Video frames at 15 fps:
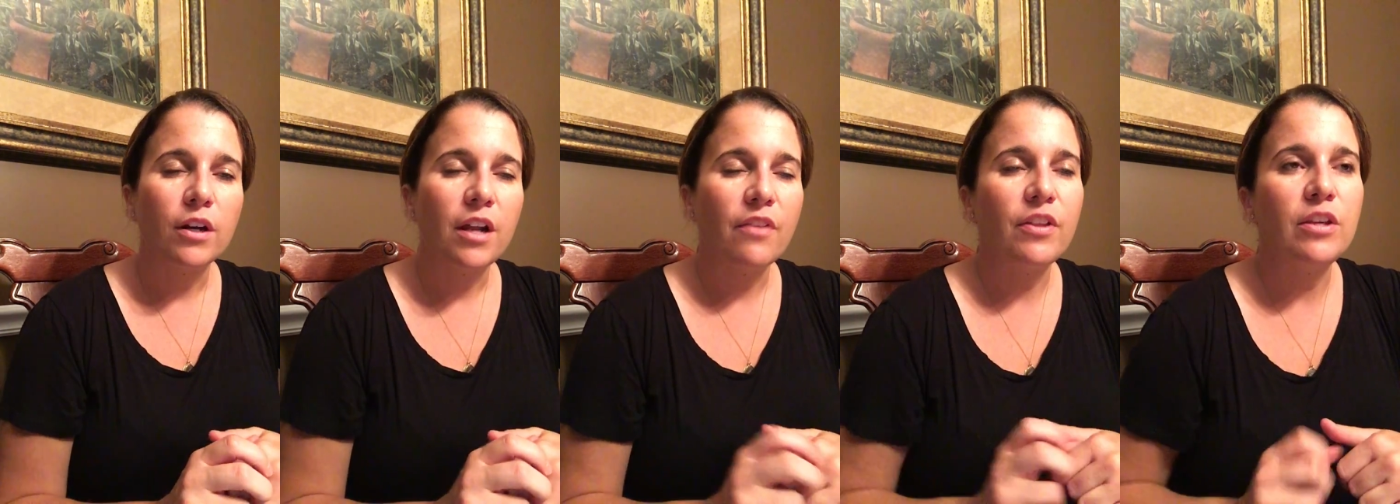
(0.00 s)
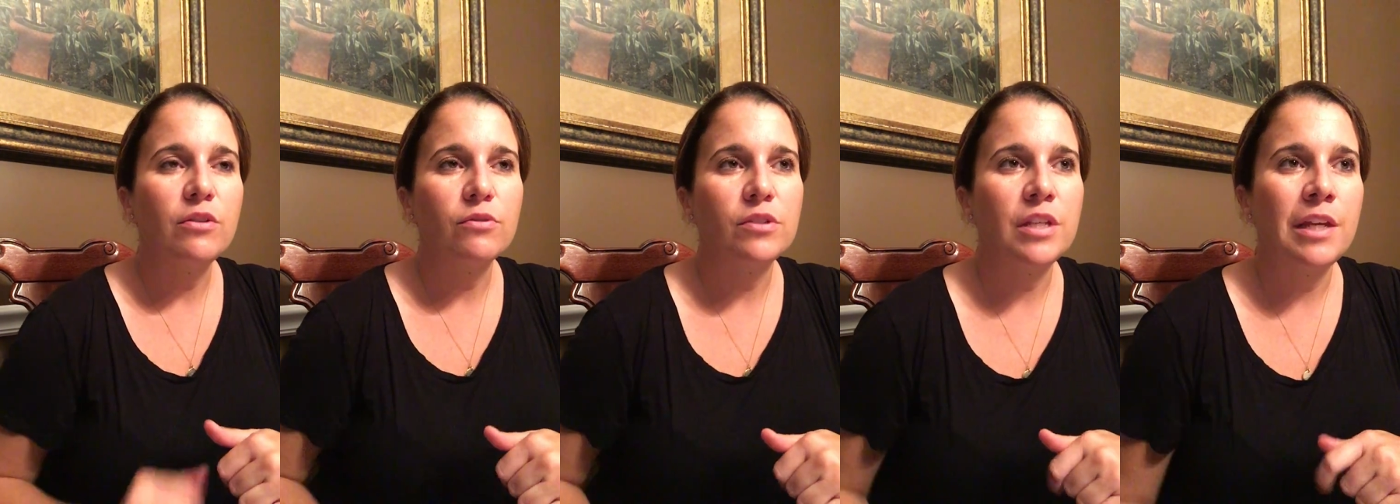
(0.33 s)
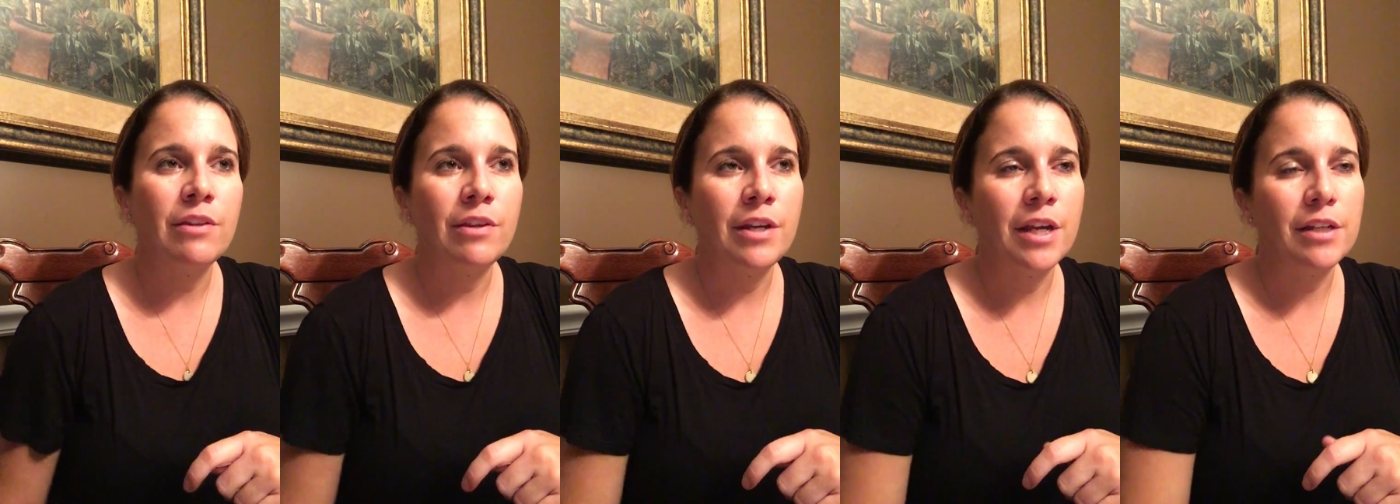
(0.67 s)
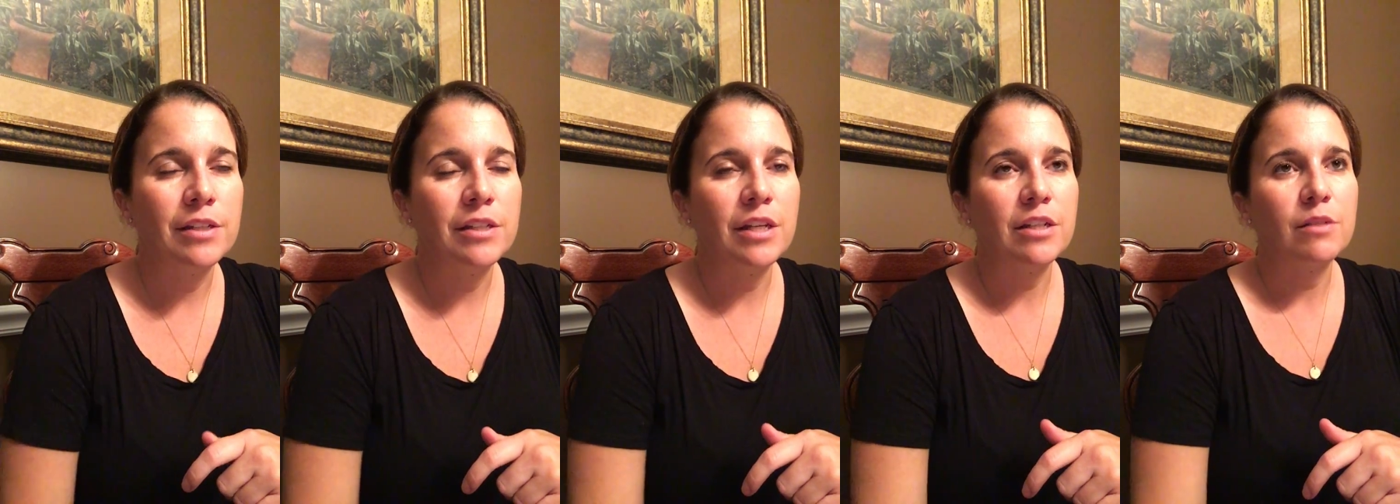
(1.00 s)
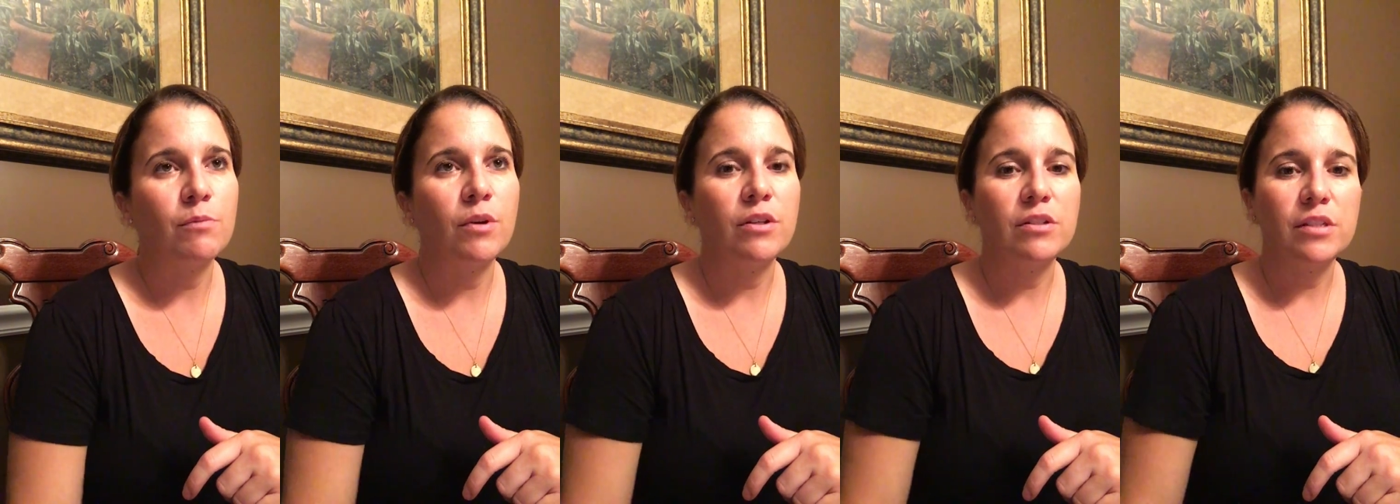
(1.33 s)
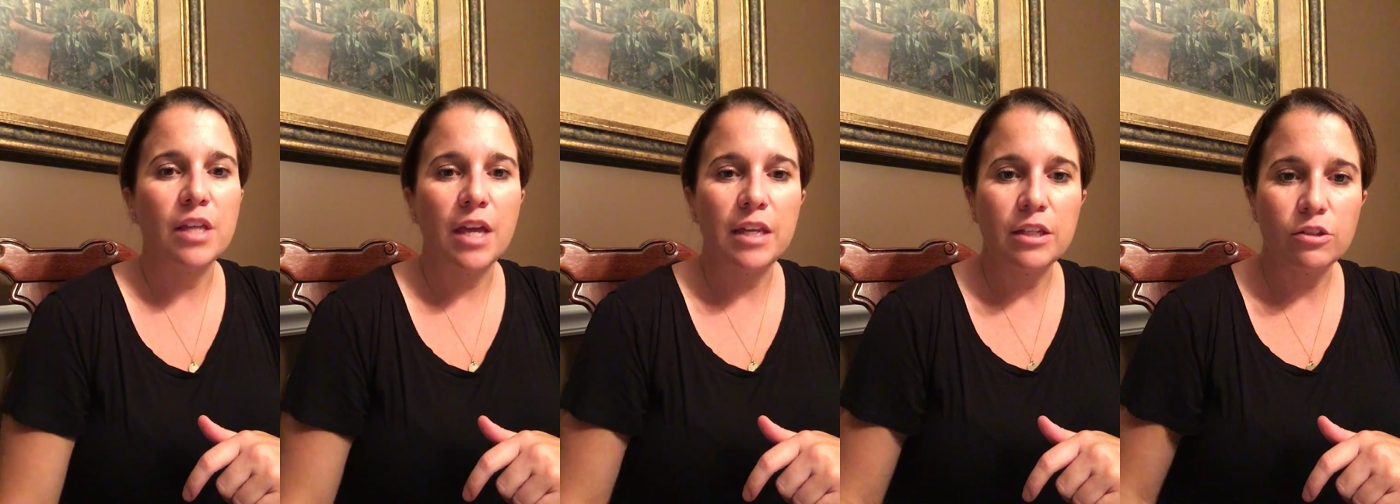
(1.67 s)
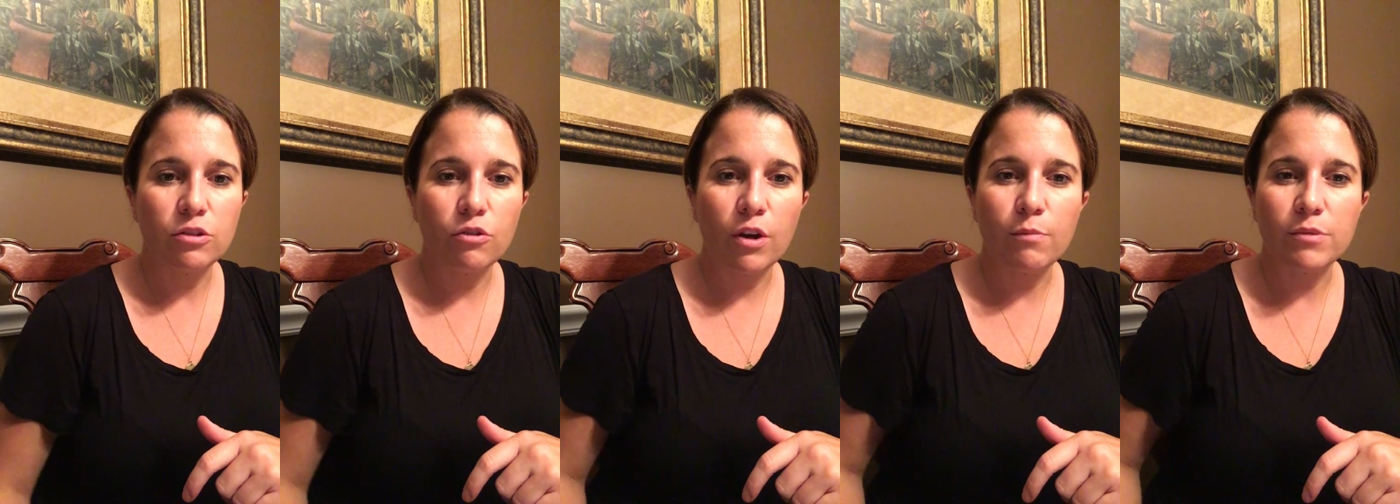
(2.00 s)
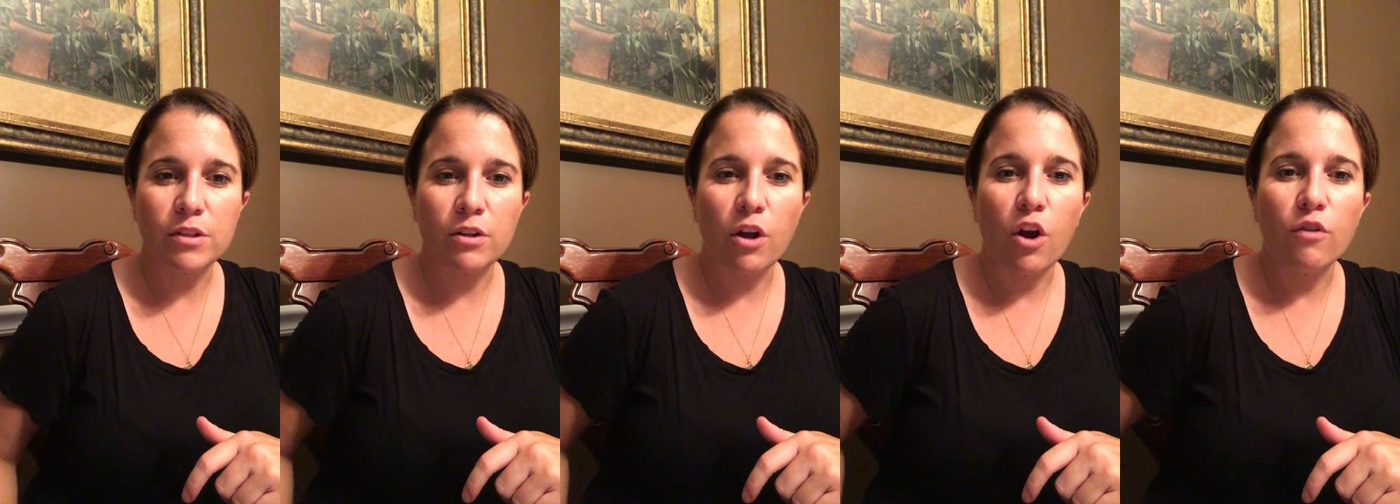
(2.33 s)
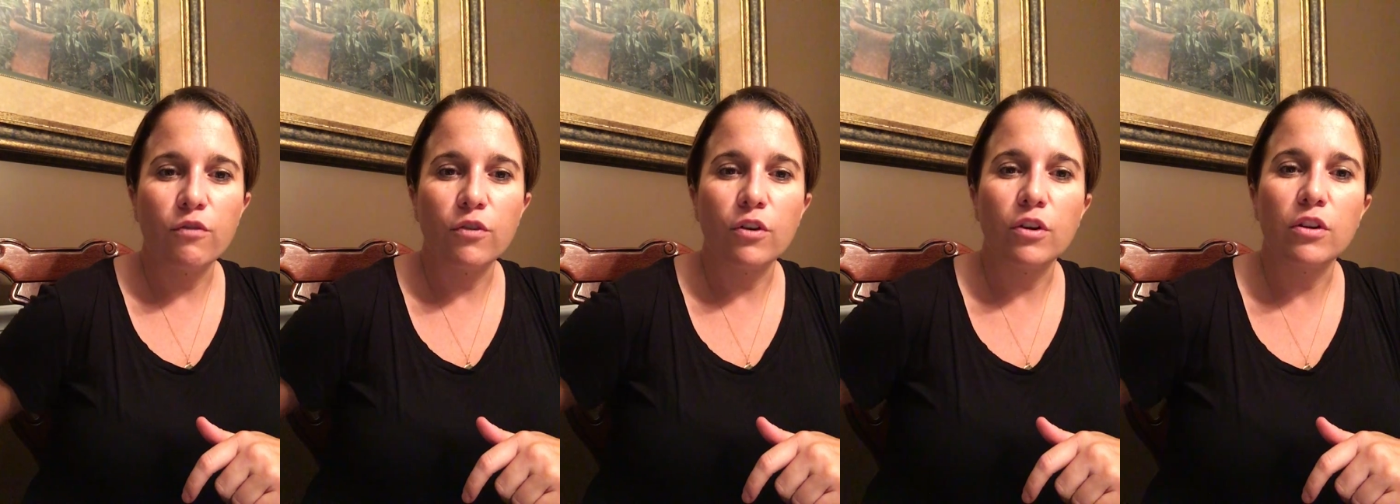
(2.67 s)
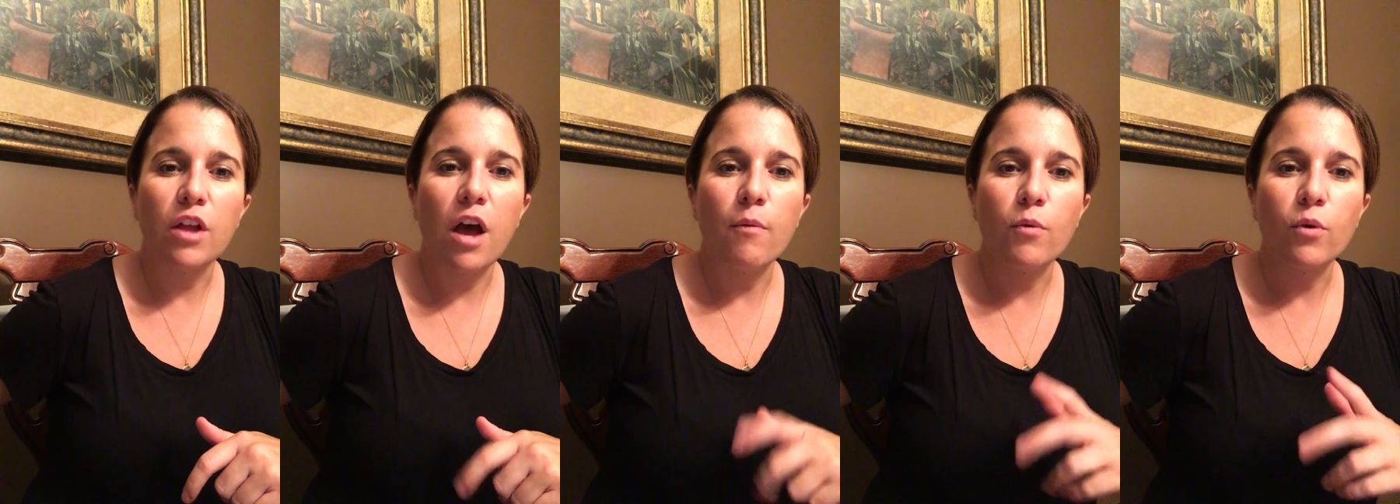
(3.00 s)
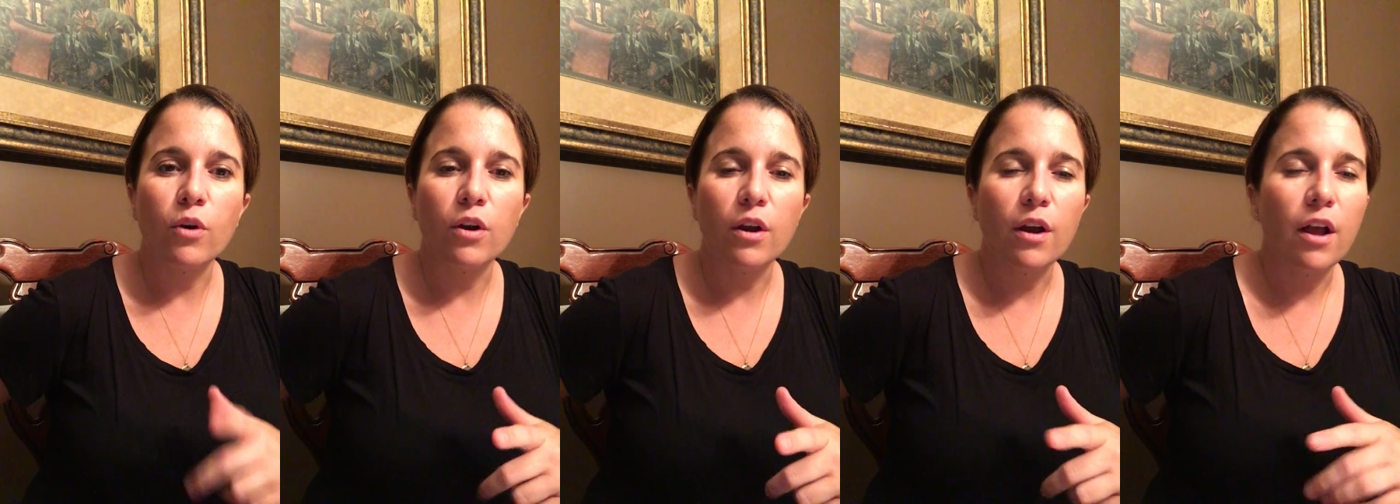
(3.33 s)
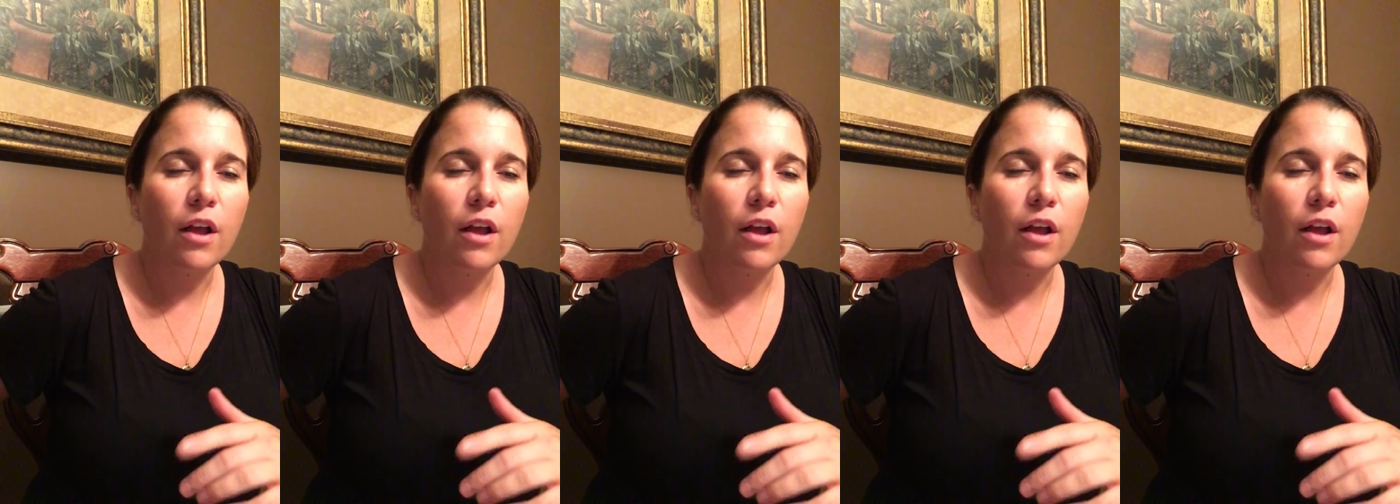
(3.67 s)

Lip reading: And I think you'll see in the next 6 months that Instagram is going to offer a lot more.